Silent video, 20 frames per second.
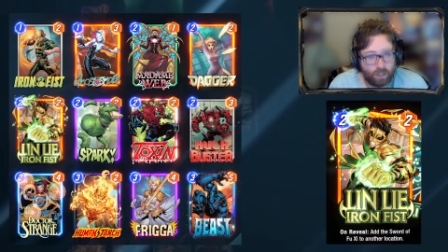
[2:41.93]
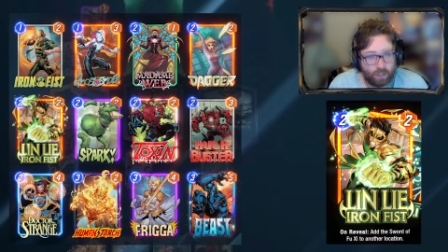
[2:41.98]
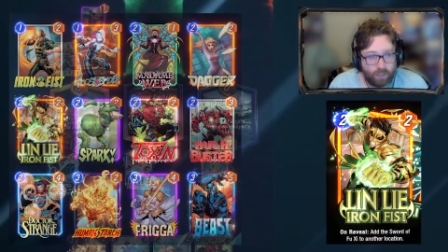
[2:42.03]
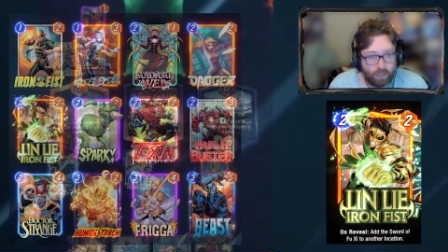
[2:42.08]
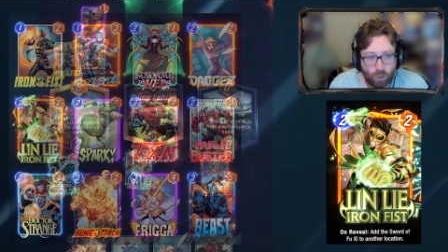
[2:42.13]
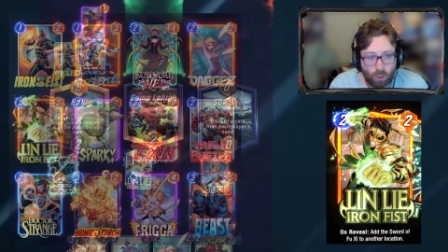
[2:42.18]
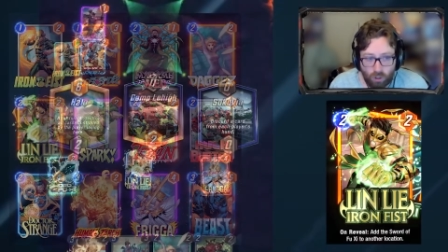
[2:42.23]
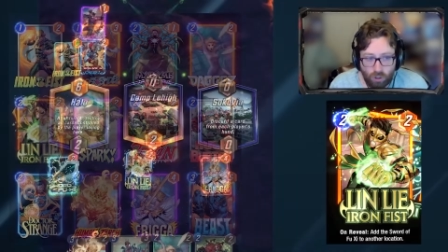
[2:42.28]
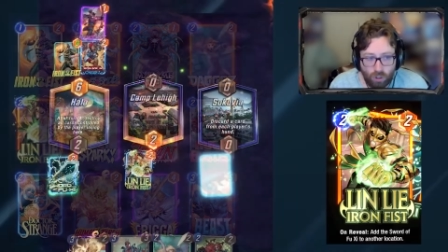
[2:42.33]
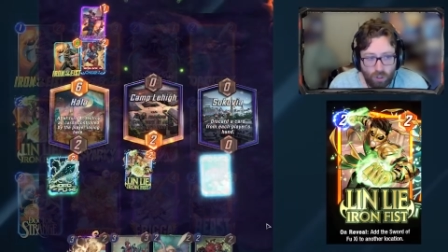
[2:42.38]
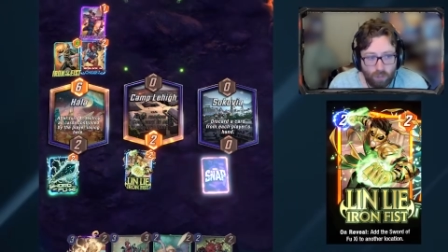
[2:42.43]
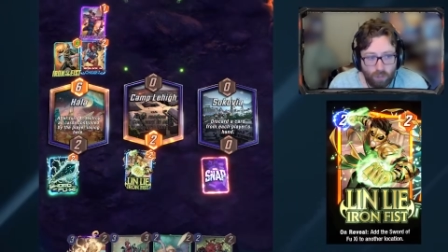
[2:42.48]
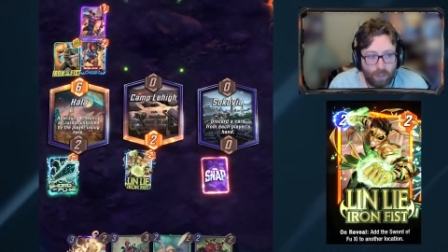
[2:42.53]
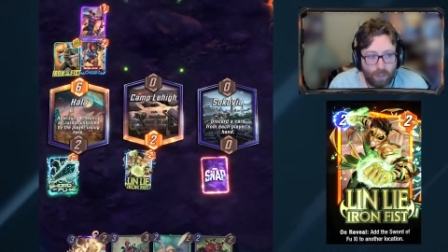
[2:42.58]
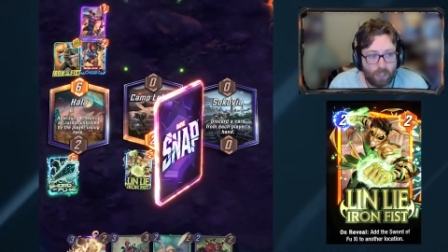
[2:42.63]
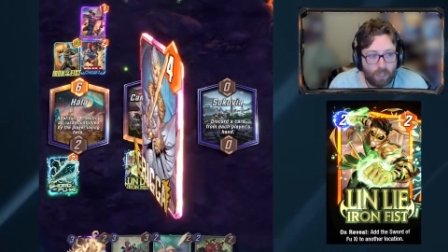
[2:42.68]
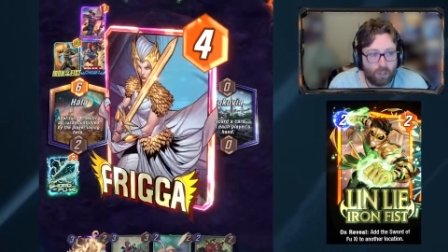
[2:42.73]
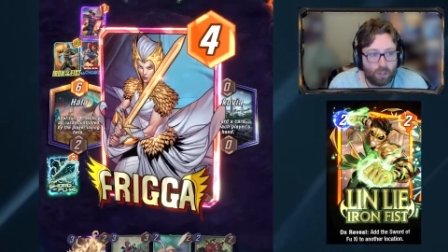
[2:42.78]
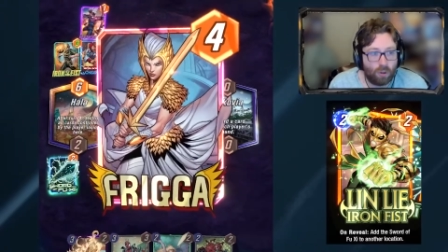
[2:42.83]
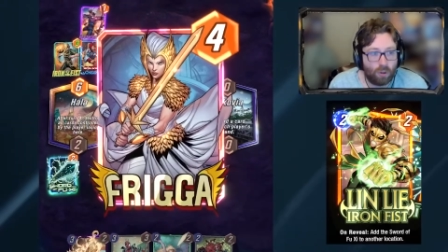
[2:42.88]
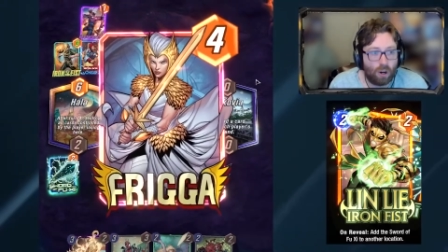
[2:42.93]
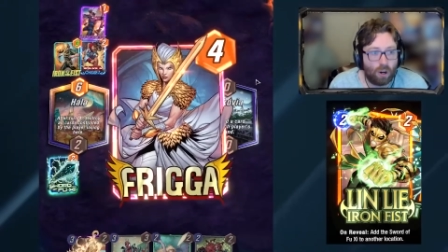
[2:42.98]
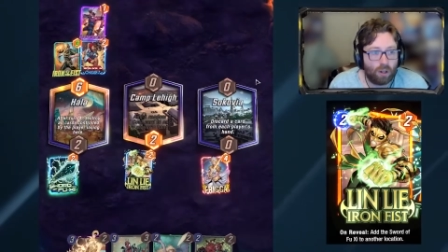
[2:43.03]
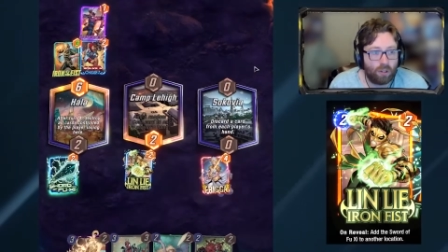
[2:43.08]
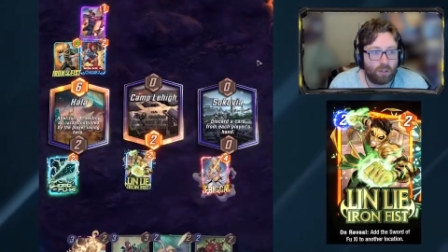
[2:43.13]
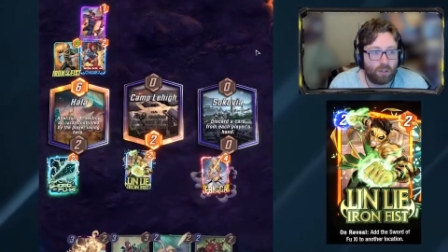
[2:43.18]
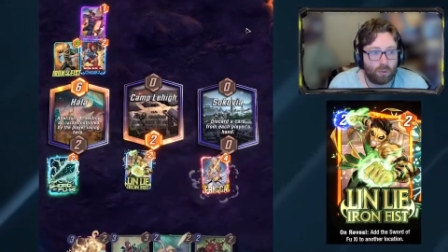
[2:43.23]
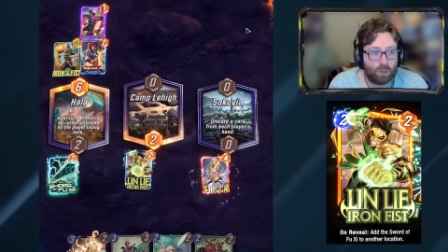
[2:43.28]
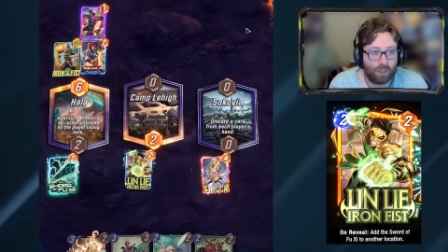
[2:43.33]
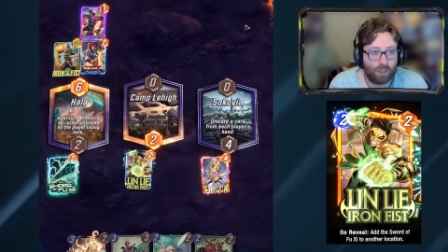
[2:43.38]
So it shouldn't be too
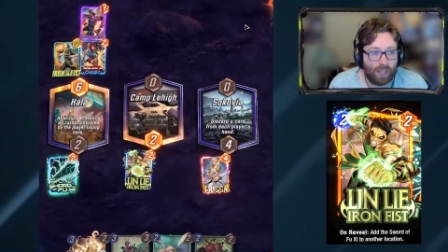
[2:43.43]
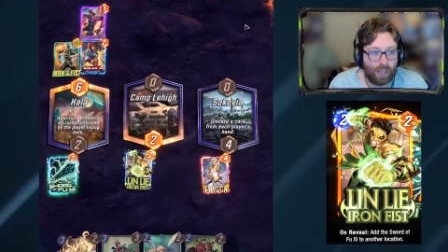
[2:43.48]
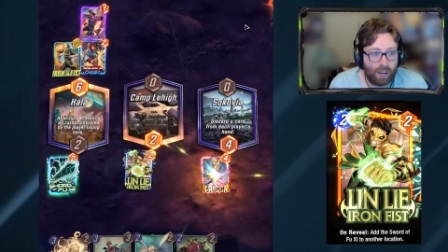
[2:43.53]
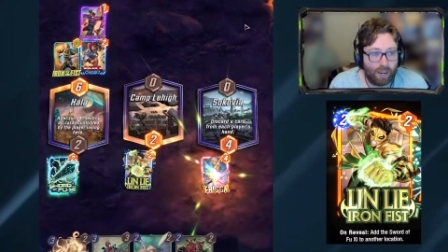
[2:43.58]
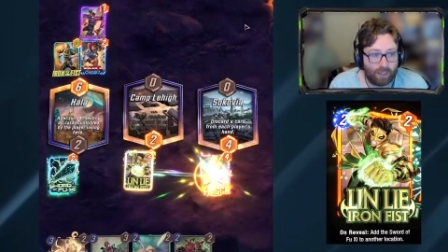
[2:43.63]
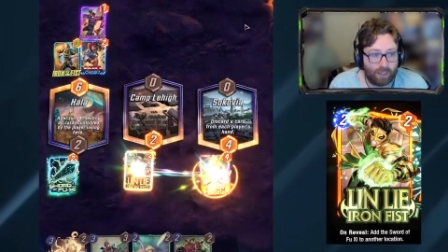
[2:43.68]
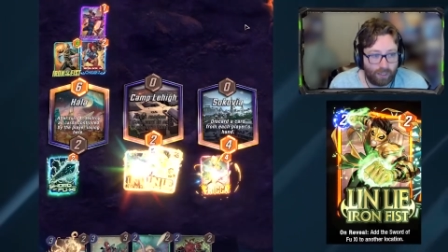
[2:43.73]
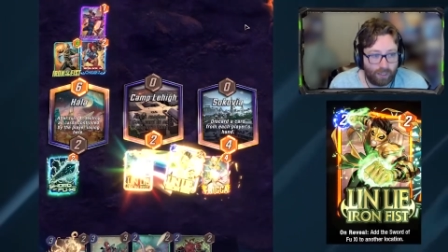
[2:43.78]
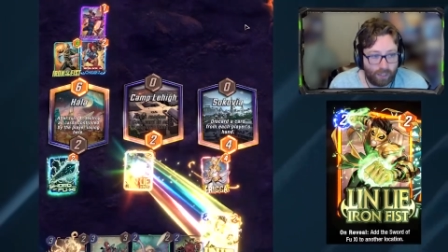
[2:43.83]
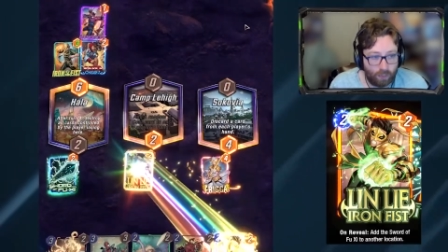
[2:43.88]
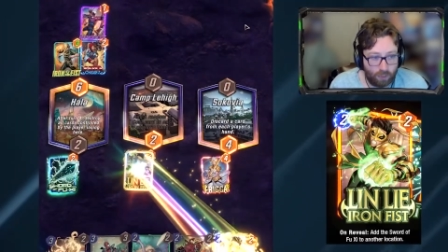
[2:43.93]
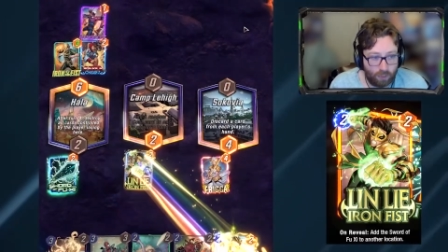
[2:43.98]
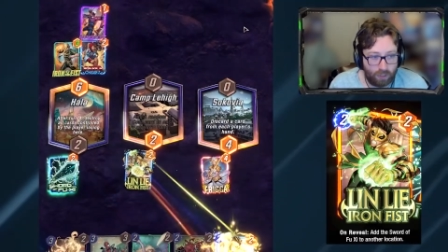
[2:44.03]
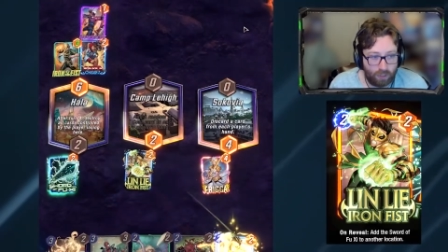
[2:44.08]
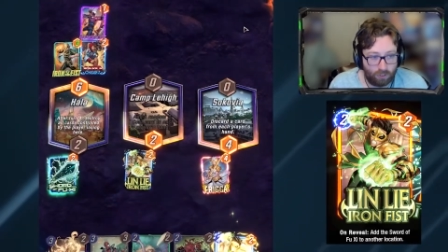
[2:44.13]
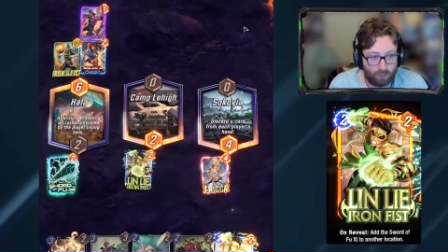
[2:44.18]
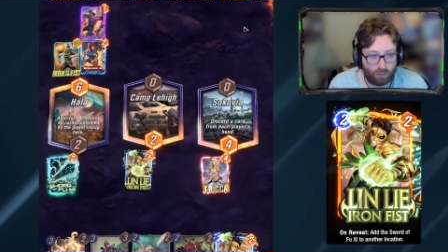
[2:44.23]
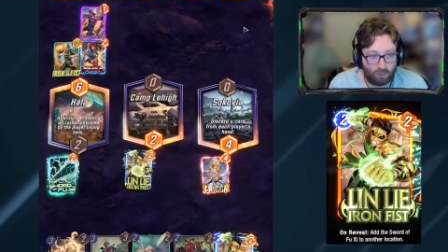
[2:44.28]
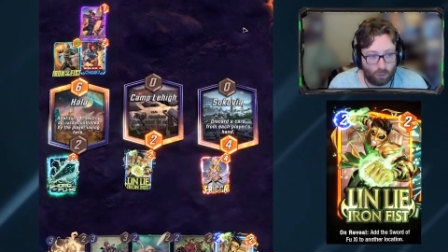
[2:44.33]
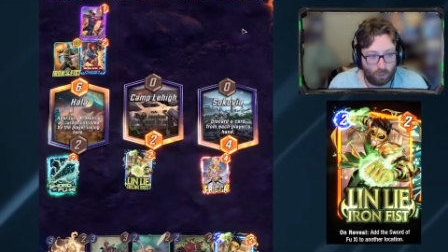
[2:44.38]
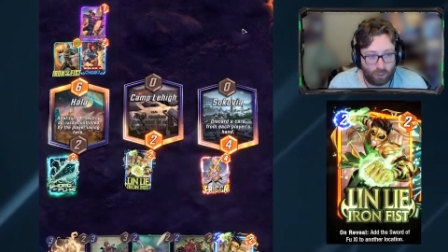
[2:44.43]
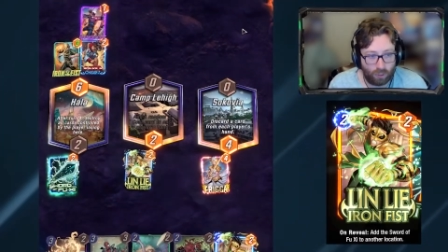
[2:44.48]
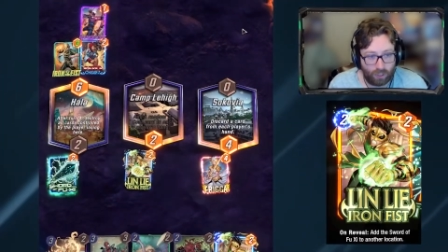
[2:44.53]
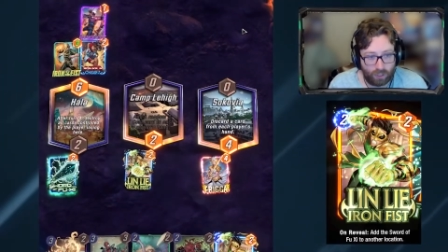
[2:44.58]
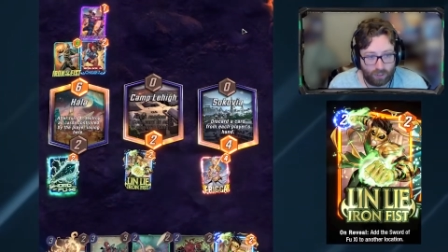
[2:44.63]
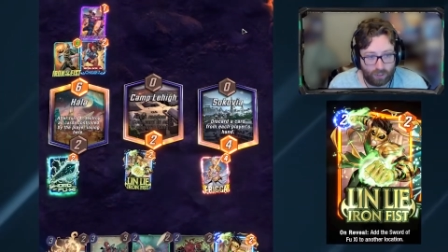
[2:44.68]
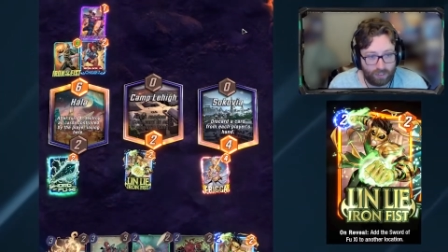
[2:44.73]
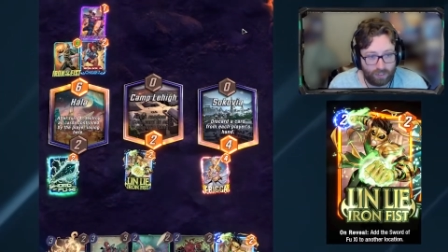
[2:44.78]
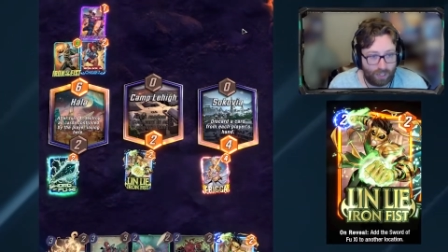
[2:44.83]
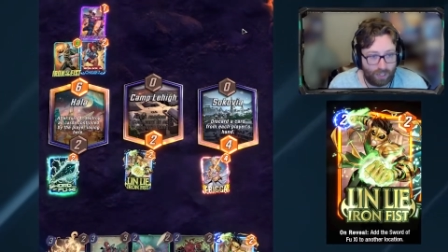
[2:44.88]
hard to align Lin with his sword
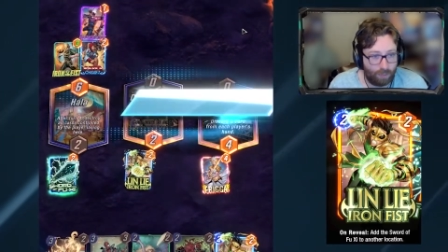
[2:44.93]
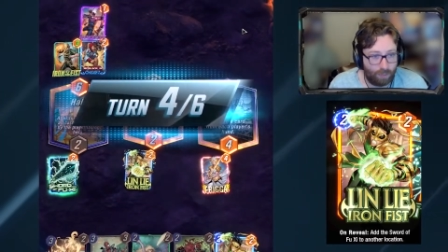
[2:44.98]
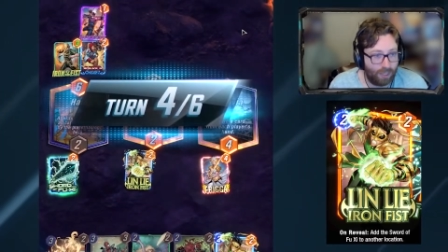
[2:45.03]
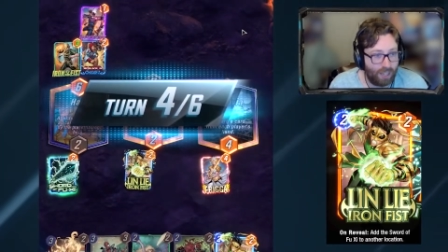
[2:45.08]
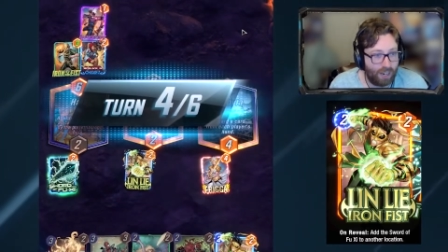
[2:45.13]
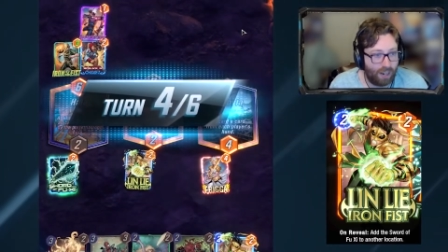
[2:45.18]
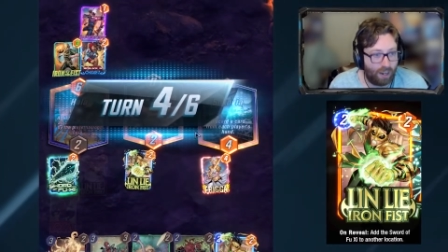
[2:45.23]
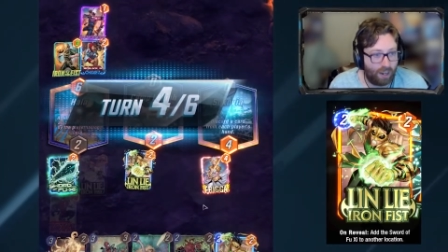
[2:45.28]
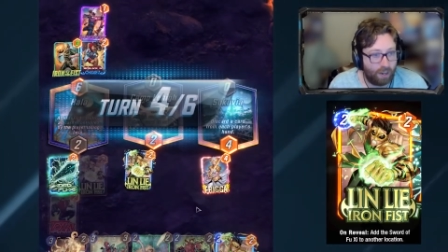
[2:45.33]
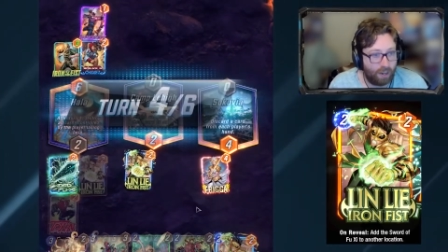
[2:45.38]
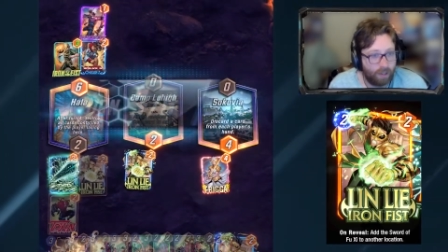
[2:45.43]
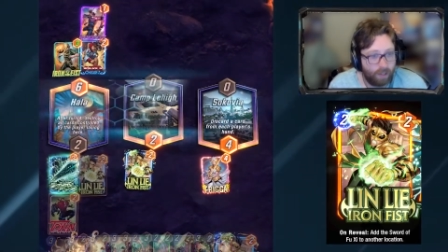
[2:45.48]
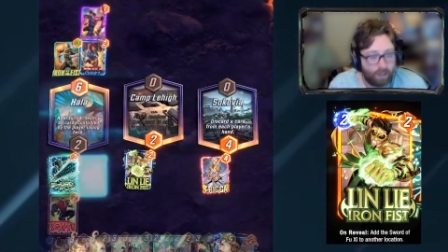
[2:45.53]
in the same lane.